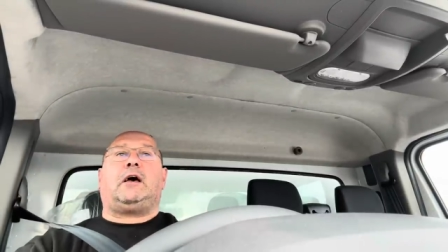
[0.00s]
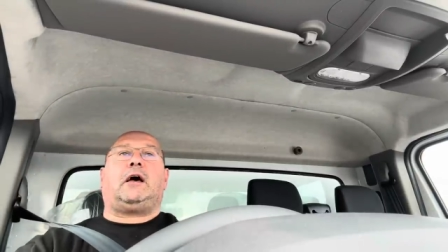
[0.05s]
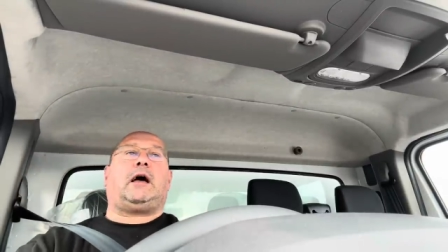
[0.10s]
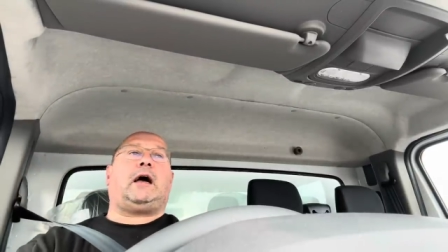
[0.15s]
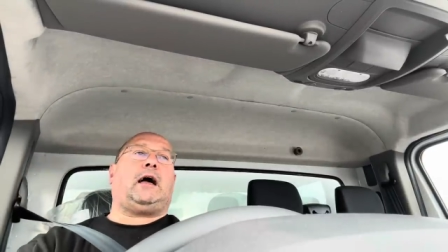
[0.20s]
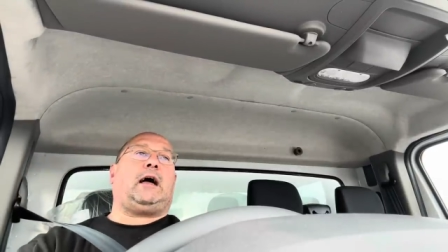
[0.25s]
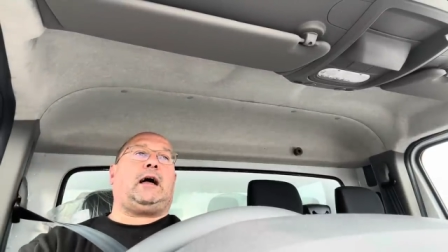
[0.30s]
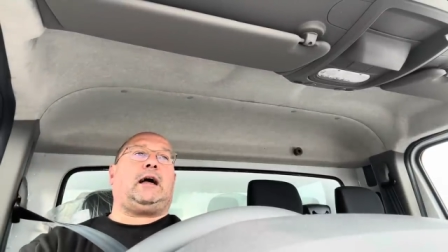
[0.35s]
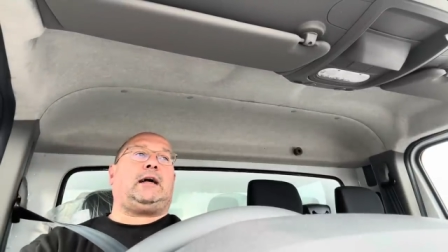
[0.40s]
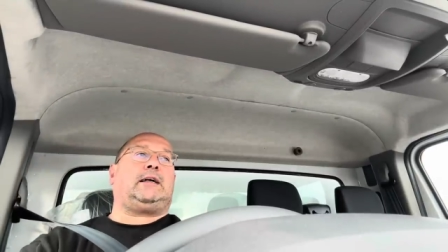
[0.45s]

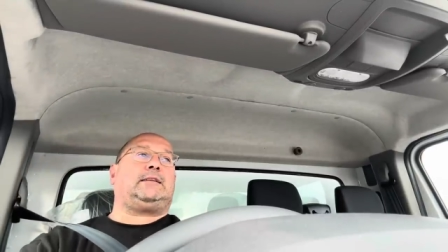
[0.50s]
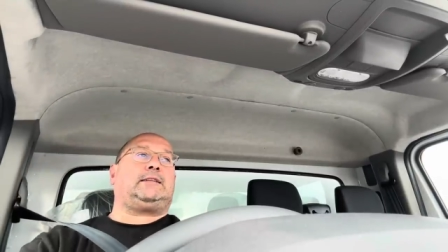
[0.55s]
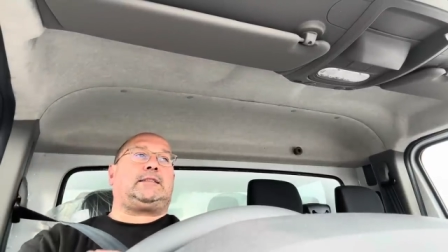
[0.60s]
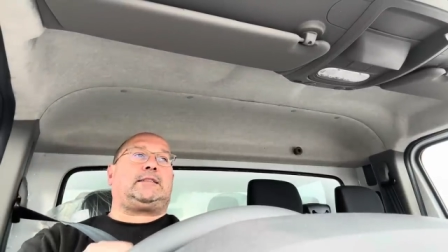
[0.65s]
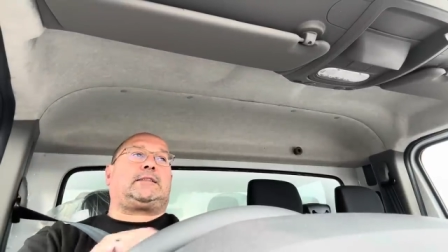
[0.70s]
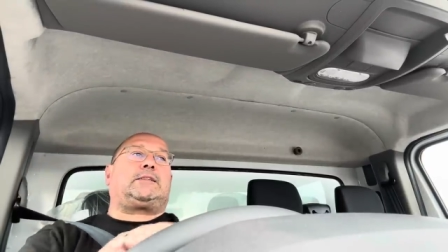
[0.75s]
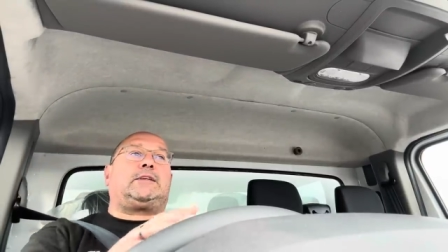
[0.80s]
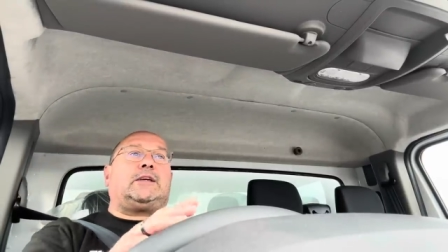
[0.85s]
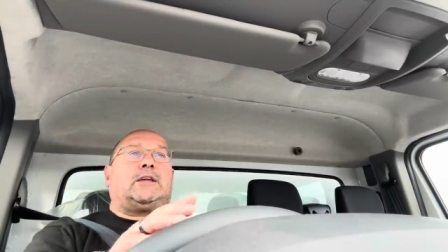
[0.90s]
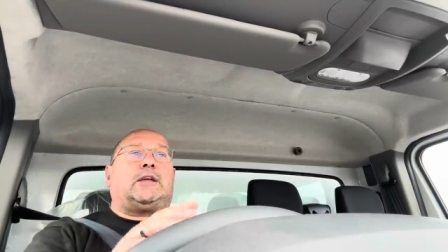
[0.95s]
and
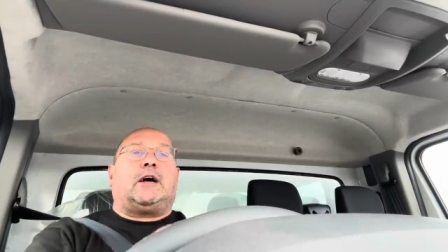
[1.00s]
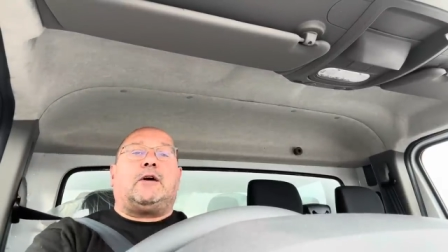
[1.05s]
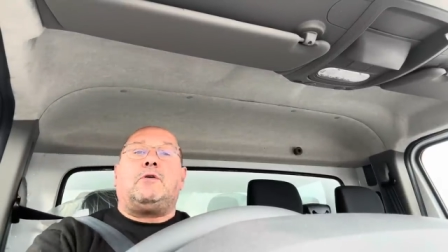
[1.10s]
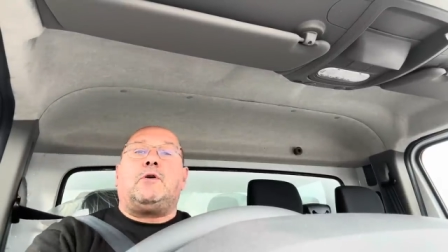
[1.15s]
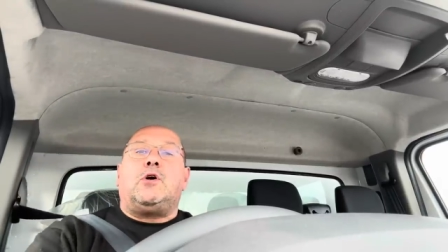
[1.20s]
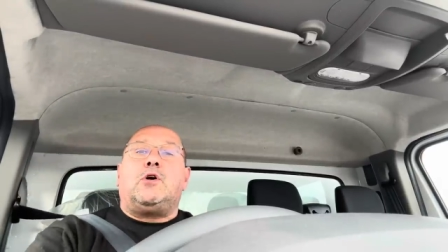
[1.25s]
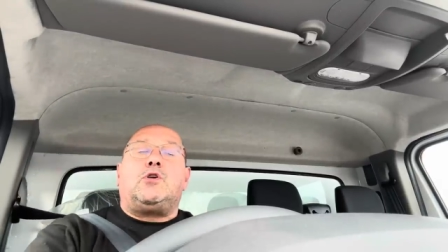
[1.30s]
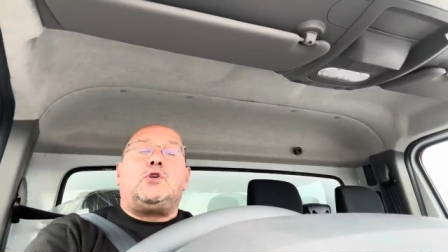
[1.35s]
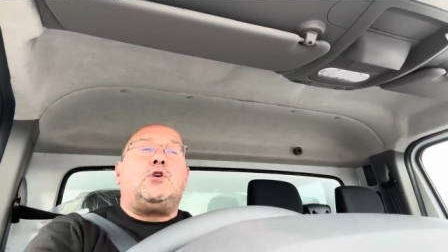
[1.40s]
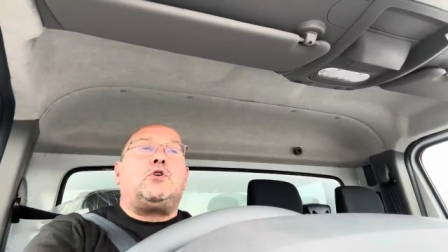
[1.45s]
you know,
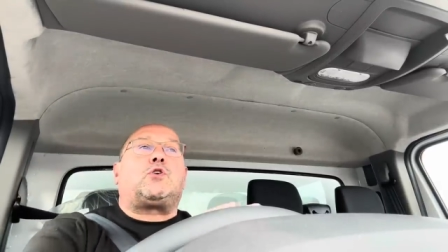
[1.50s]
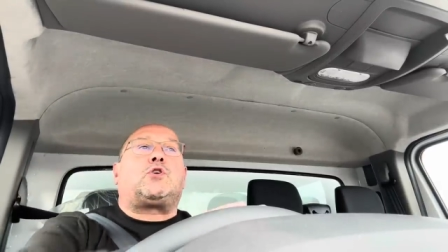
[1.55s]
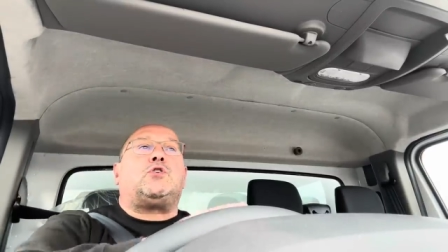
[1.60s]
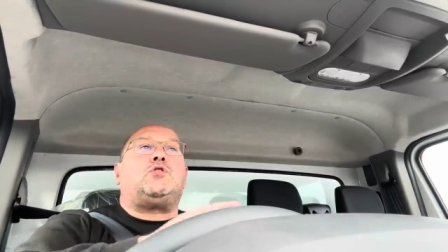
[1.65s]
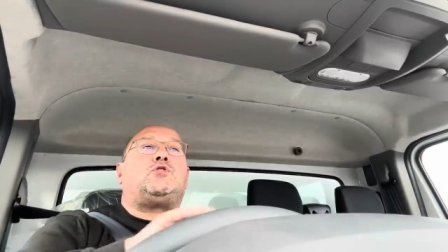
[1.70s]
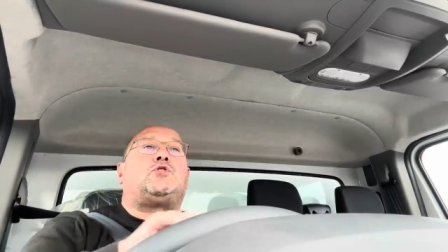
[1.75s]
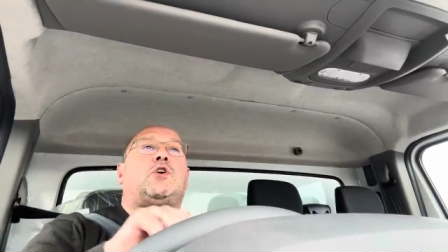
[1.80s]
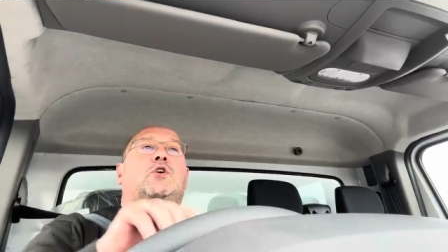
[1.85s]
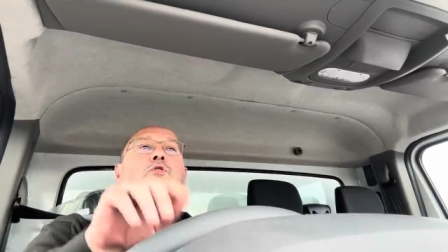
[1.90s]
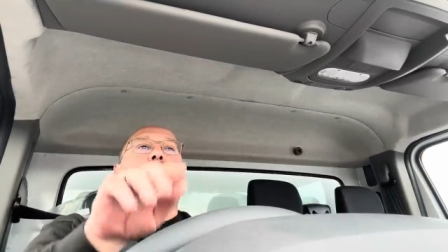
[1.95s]
you
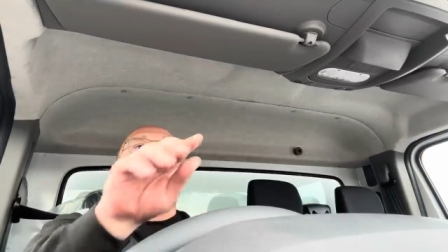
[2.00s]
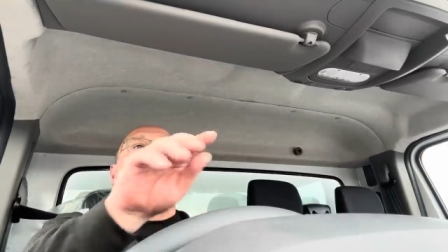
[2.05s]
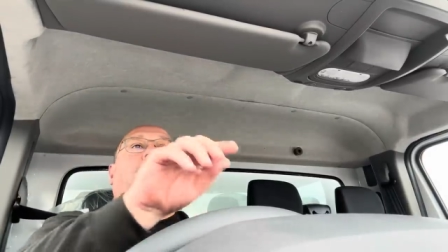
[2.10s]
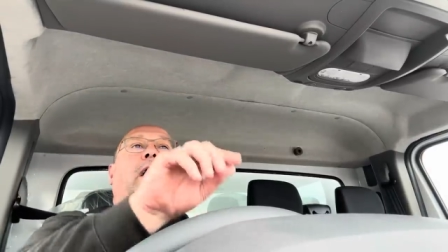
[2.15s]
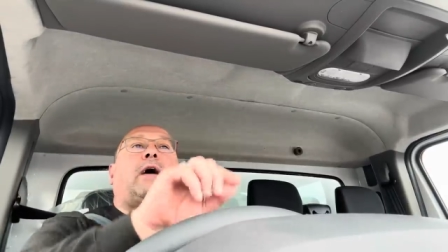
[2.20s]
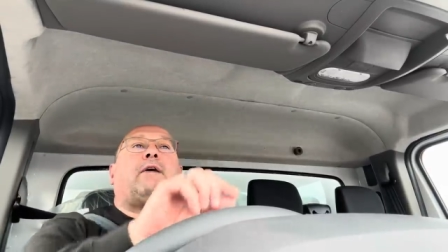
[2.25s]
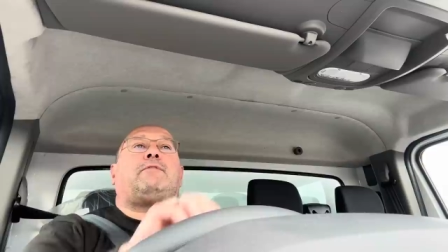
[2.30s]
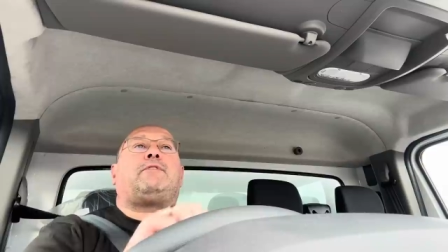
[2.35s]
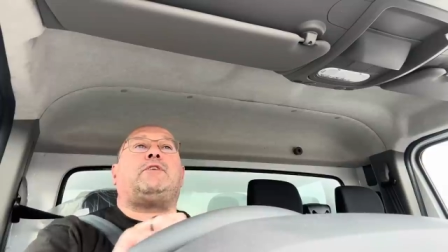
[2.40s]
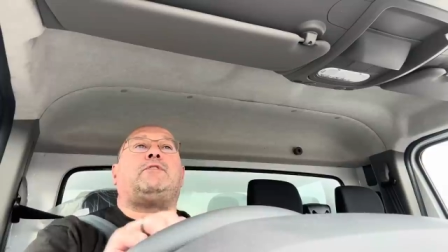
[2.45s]
can do
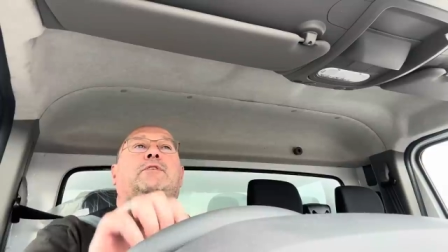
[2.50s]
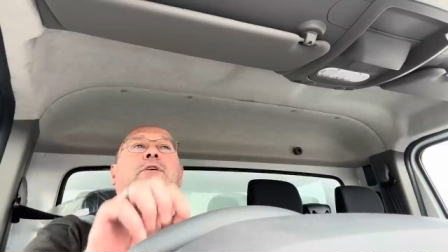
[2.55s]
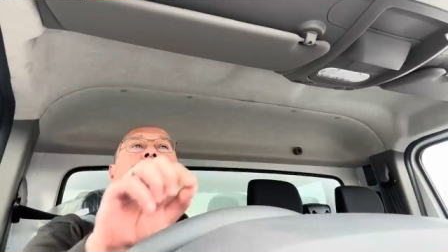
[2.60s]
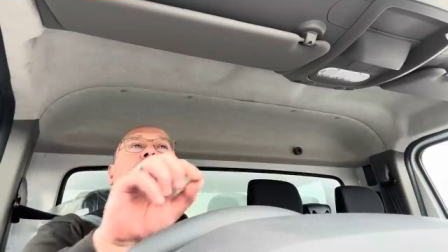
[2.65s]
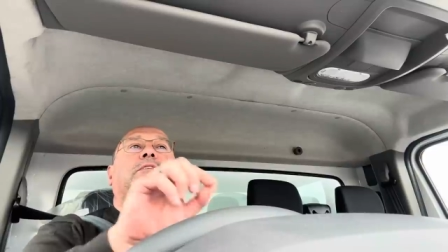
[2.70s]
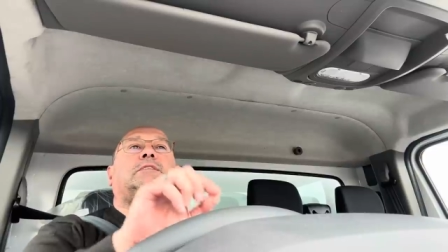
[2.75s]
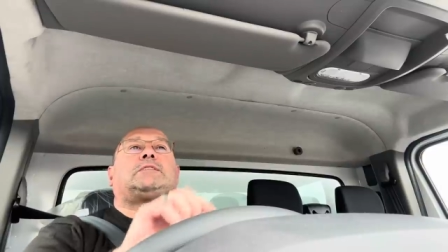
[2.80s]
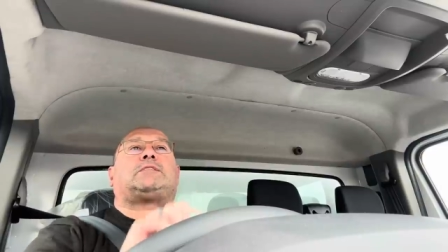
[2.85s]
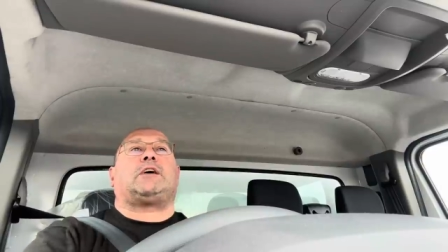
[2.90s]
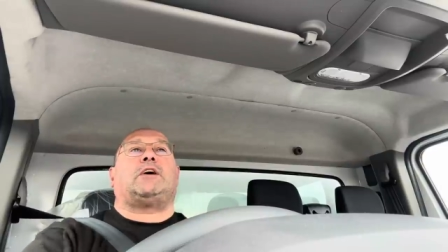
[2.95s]
whatever you
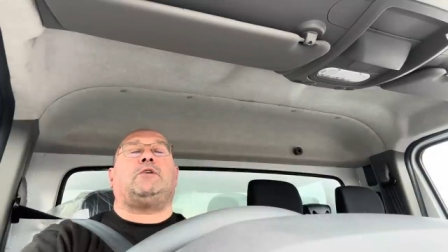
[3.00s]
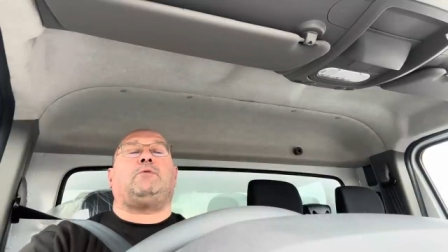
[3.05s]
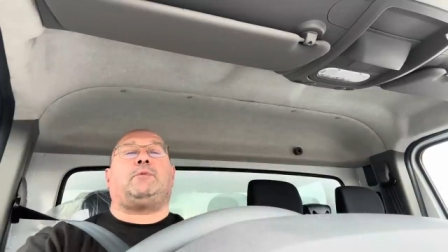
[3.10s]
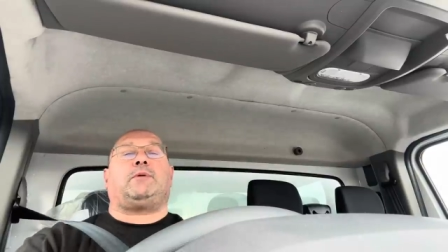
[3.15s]
need to do